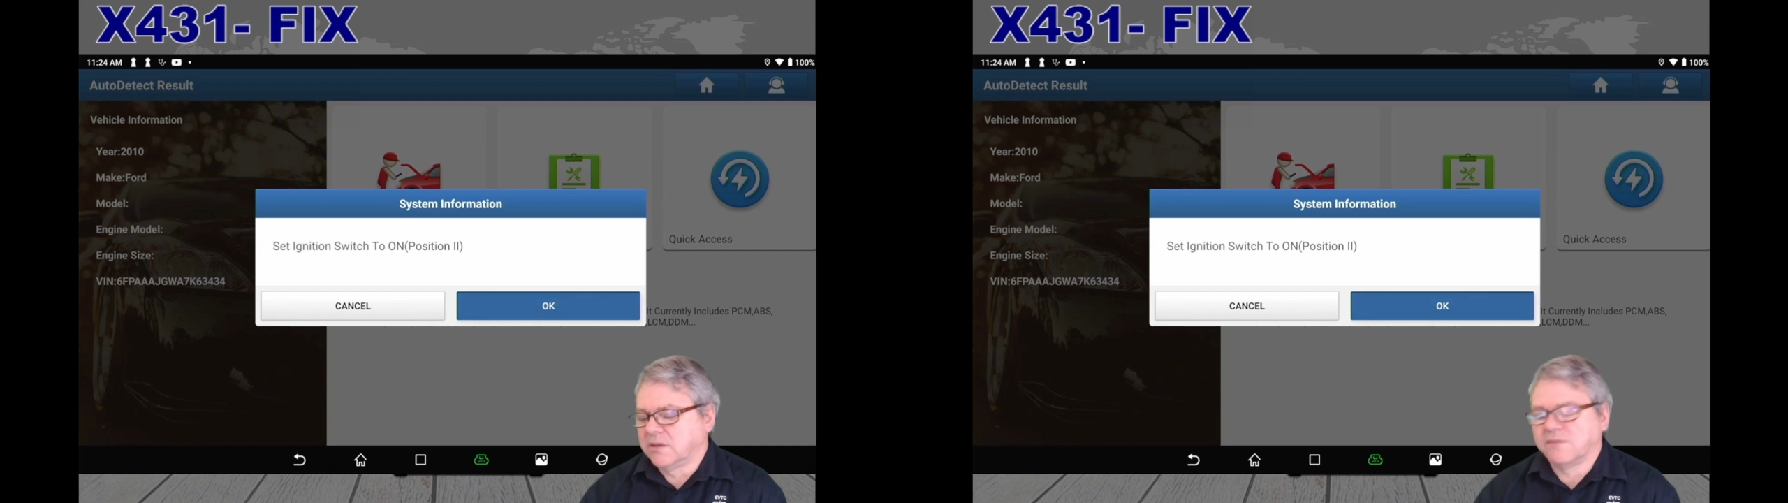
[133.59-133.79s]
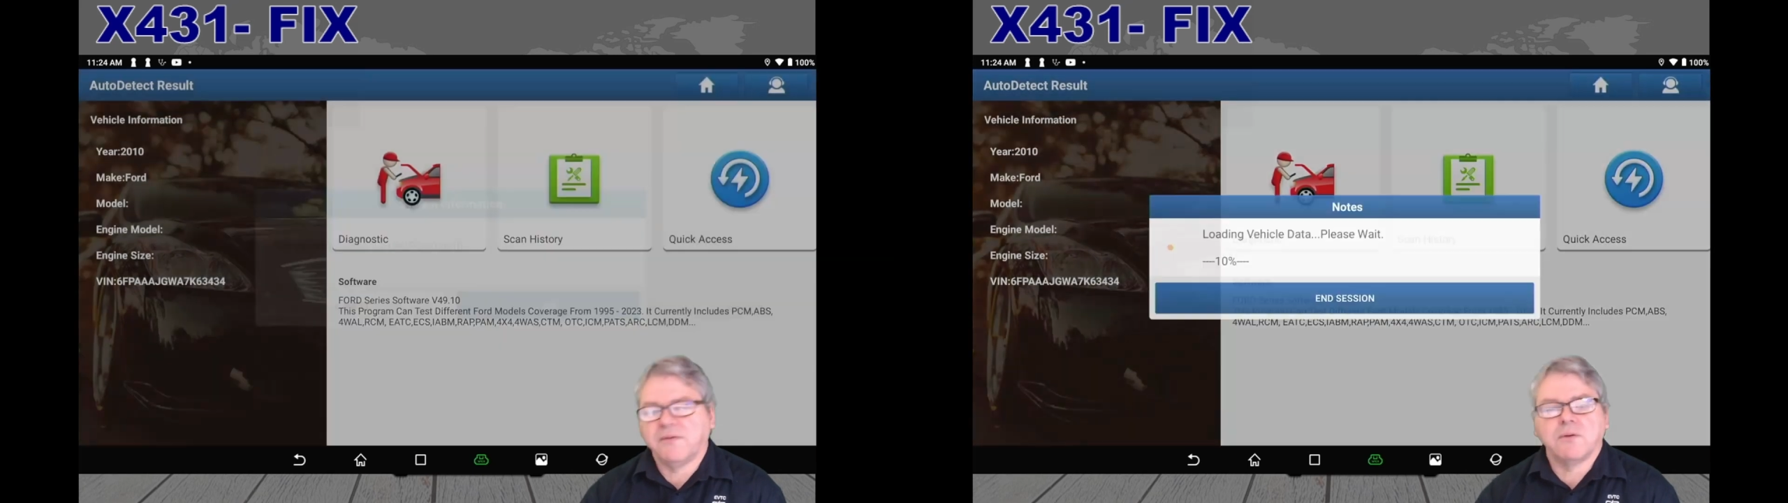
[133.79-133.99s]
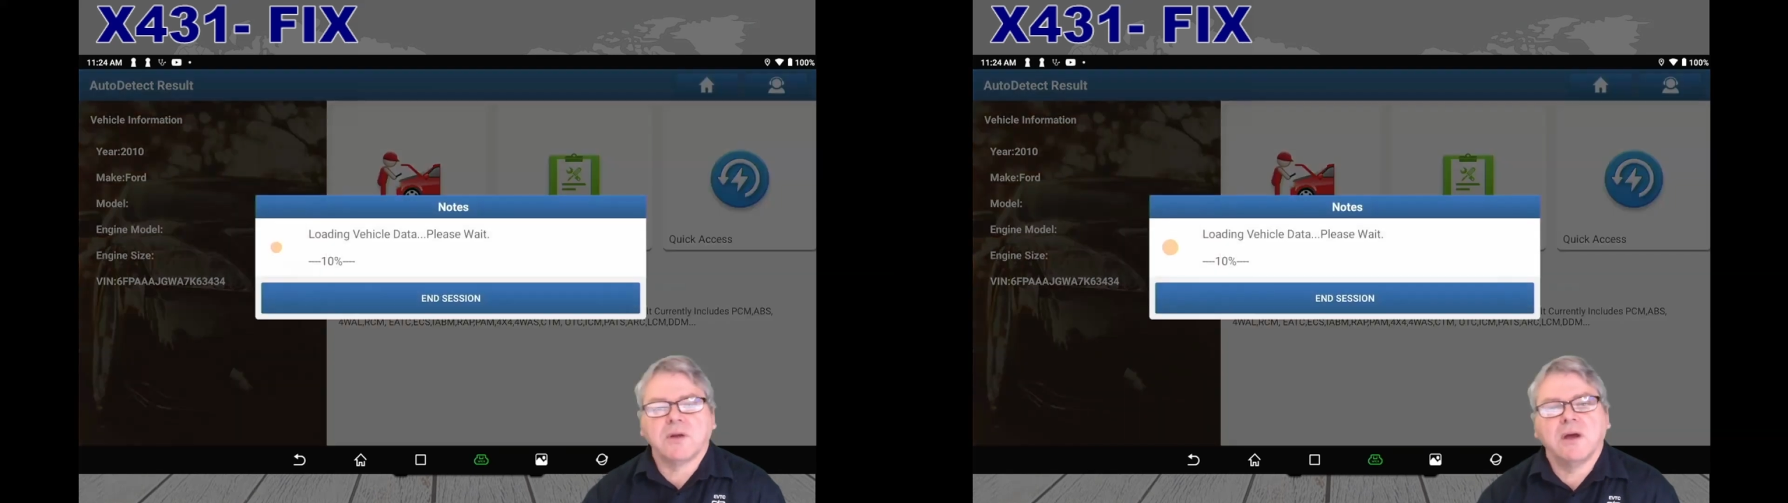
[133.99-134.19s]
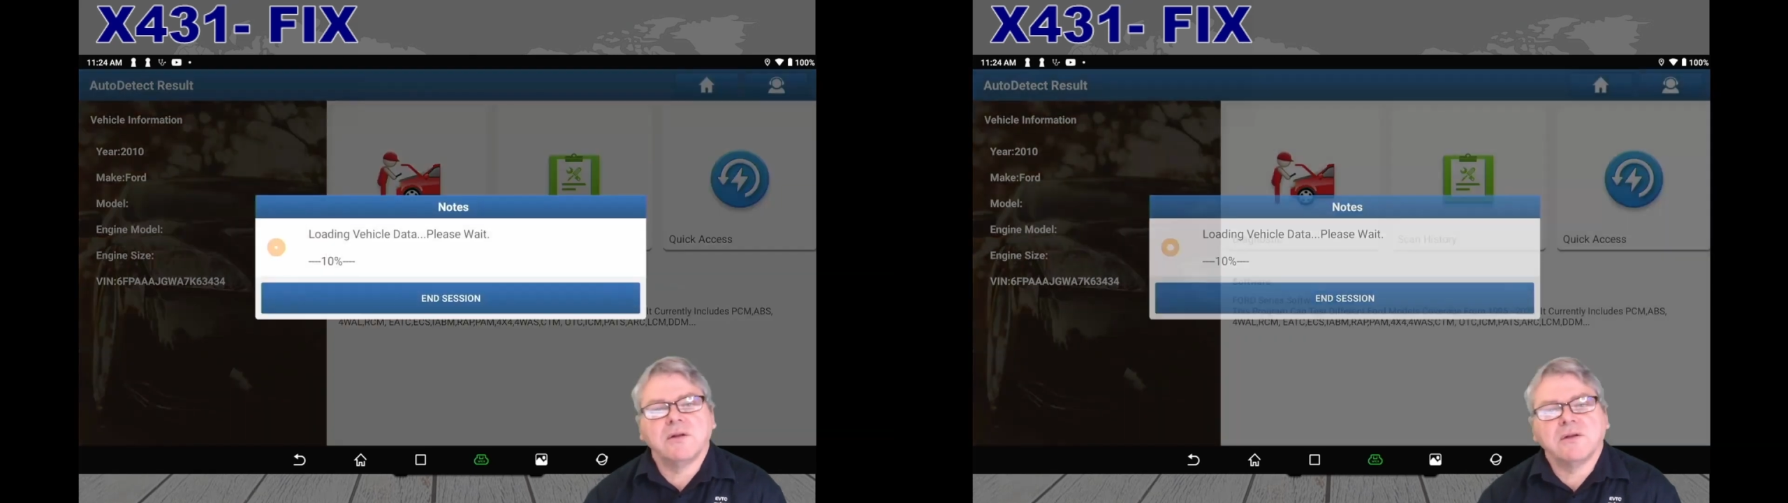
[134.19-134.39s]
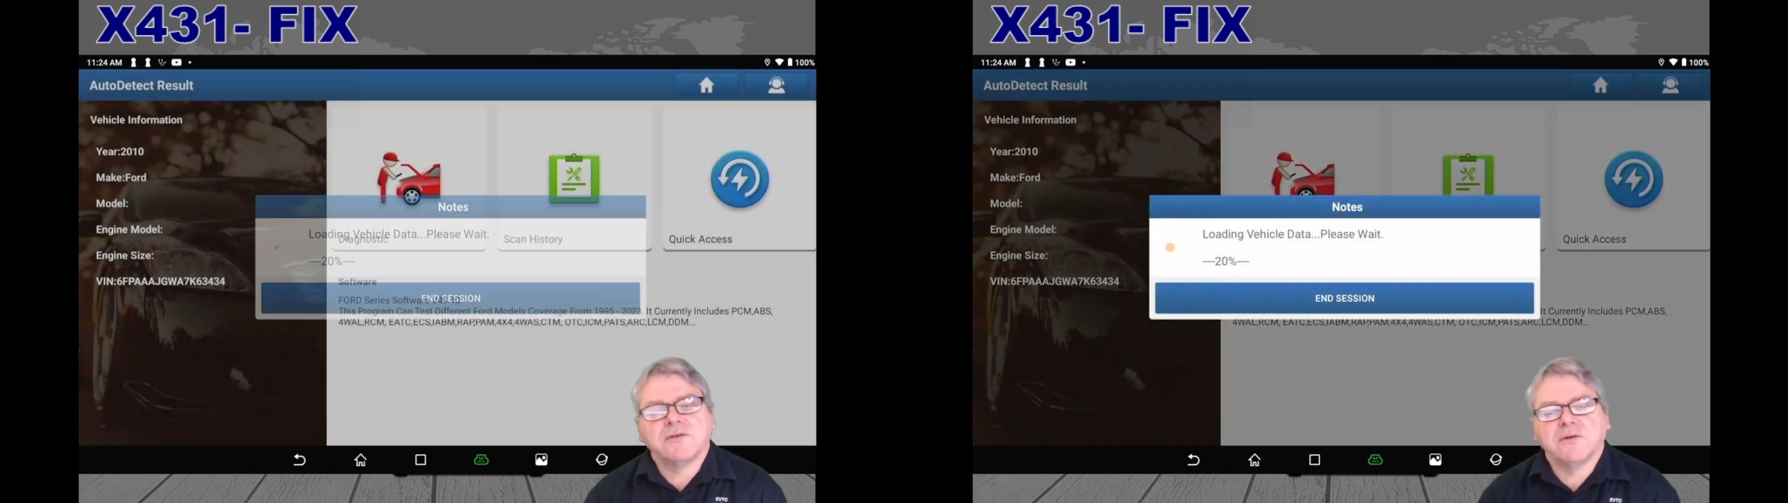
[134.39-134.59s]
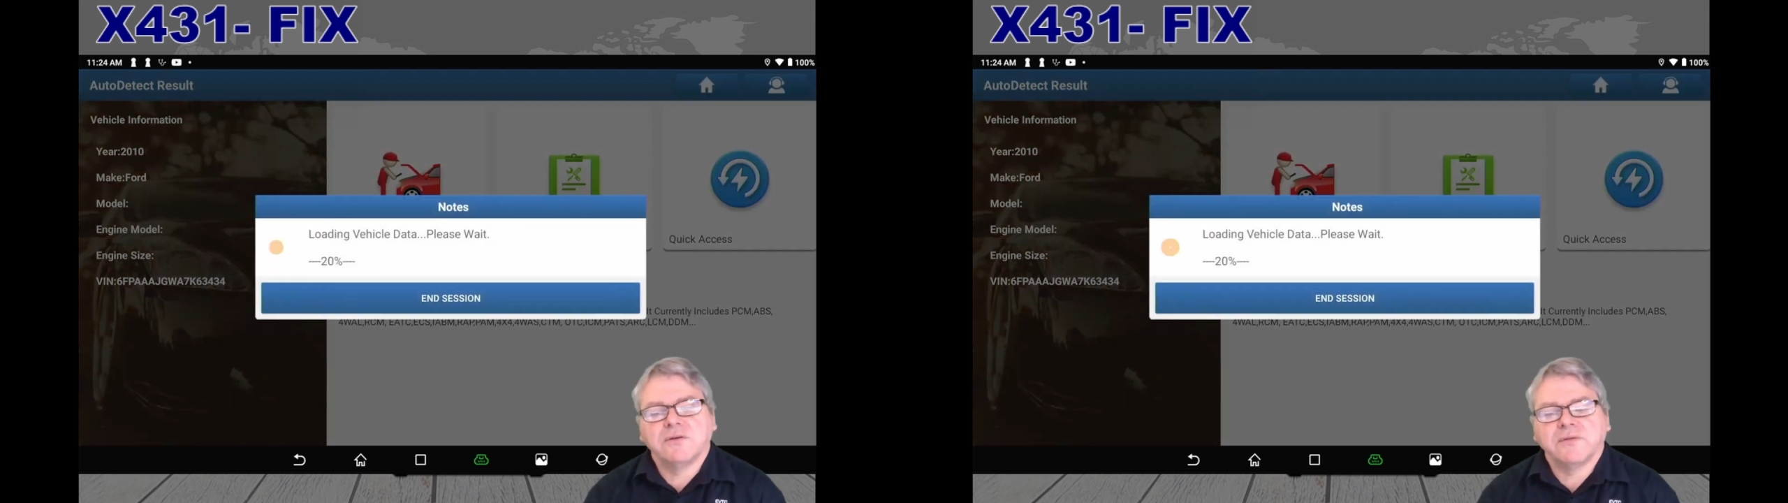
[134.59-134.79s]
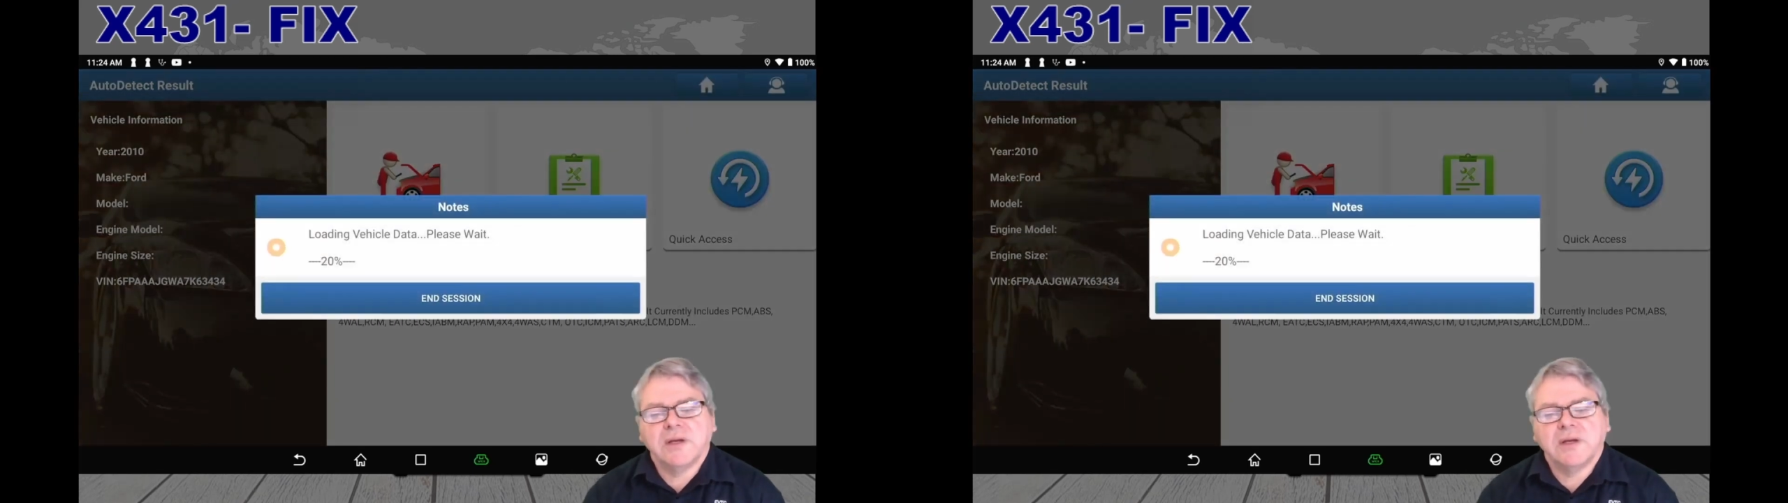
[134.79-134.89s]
the fault code itself,